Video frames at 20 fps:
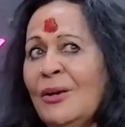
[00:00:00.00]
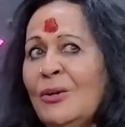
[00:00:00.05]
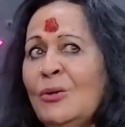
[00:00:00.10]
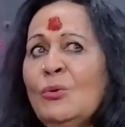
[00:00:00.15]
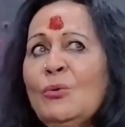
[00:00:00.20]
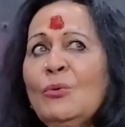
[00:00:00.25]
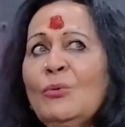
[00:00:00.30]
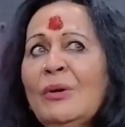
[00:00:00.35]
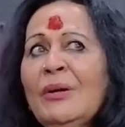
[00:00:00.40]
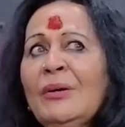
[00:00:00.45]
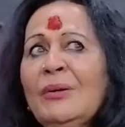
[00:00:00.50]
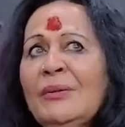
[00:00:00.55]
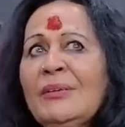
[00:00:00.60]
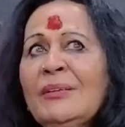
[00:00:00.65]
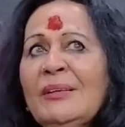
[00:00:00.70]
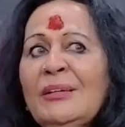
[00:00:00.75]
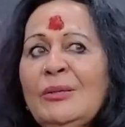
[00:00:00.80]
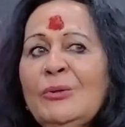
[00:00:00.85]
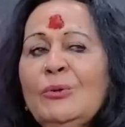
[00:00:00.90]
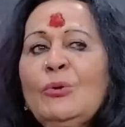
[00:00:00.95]
No,
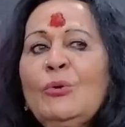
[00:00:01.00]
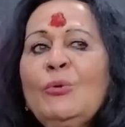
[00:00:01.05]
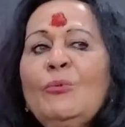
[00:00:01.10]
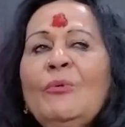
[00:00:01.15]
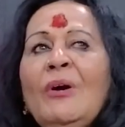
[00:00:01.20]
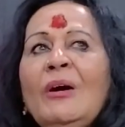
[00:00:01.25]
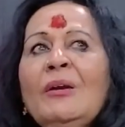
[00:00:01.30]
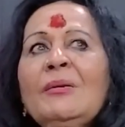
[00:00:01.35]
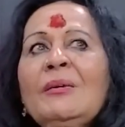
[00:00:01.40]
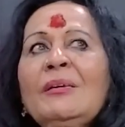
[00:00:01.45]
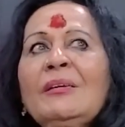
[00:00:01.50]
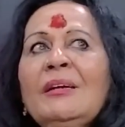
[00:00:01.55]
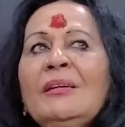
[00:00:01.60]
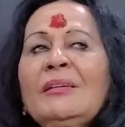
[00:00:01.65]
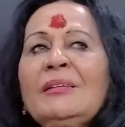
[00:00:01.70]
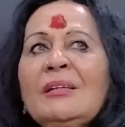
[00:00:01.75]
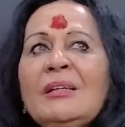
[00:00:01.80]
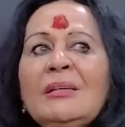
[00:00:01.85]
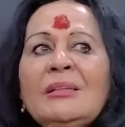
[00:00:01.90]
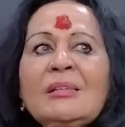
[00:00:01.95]
one
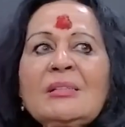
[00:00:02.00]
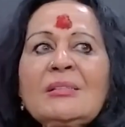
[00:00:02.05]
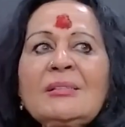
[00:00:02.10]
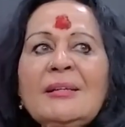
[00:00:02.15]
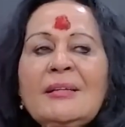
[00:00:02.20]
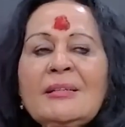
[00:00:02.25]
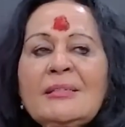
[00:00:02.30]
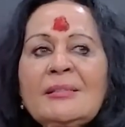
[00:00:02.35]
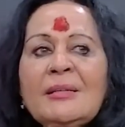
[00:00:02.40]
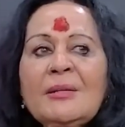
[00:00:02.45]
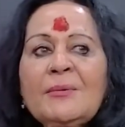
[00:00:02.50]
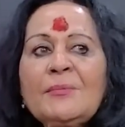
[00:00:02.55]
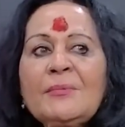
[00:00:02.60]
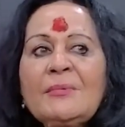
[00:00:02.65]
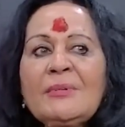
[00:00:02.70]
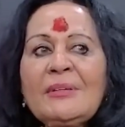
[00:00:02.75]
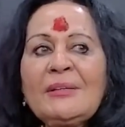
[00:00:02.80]
in the sense that...